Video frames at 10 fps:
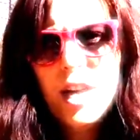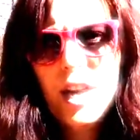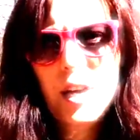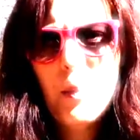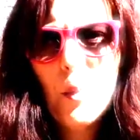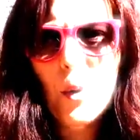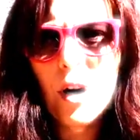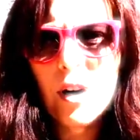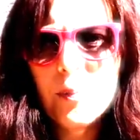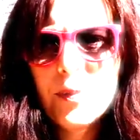
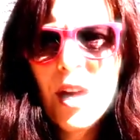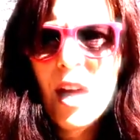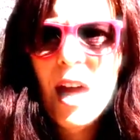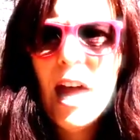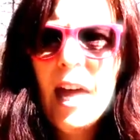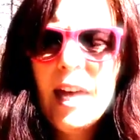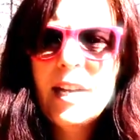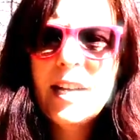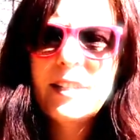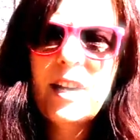anymore.
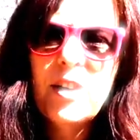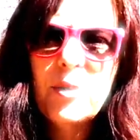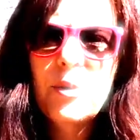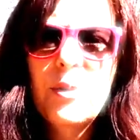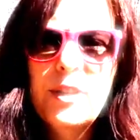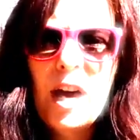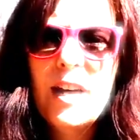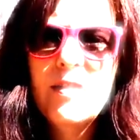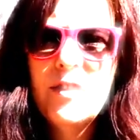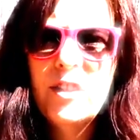And as I go through
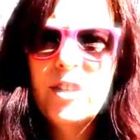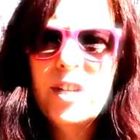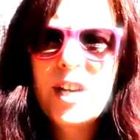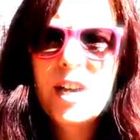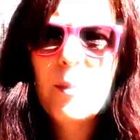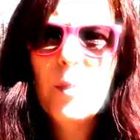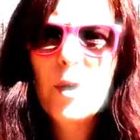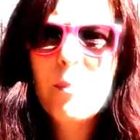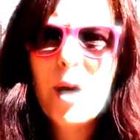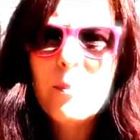life and learning
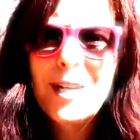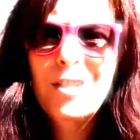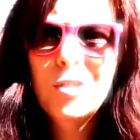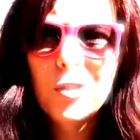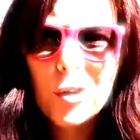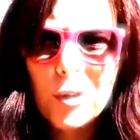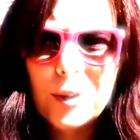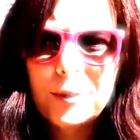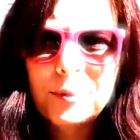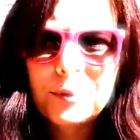more about my
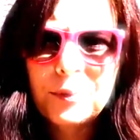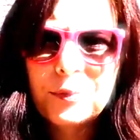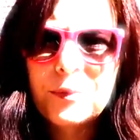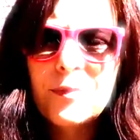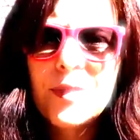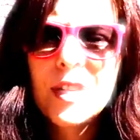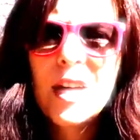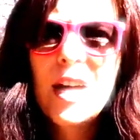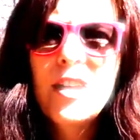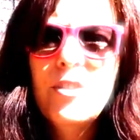circle
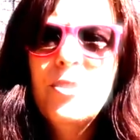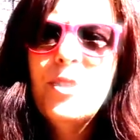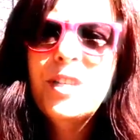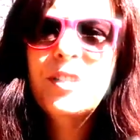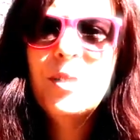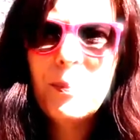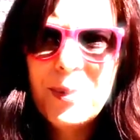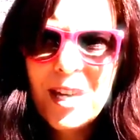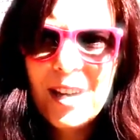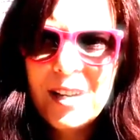and who needs to
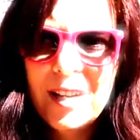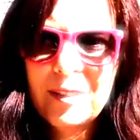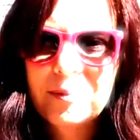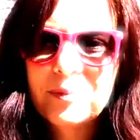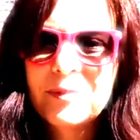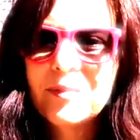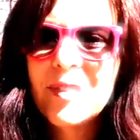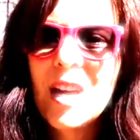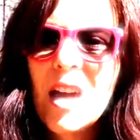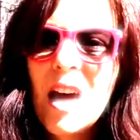be in it,
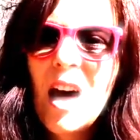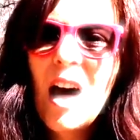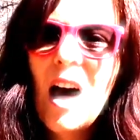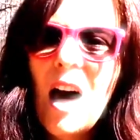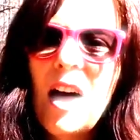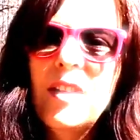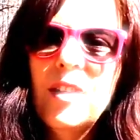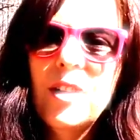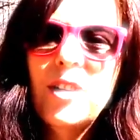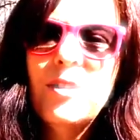I
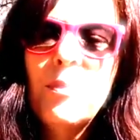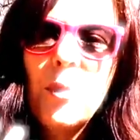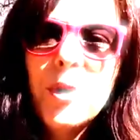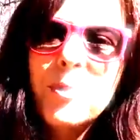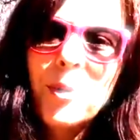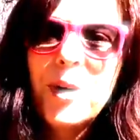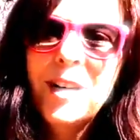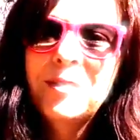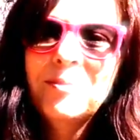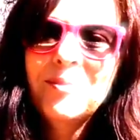learn more and
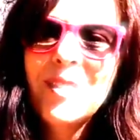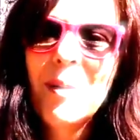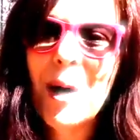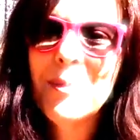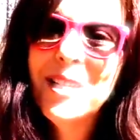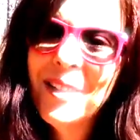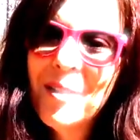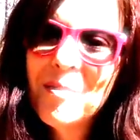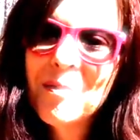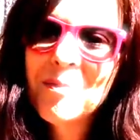more about
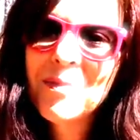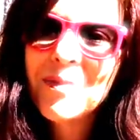myself.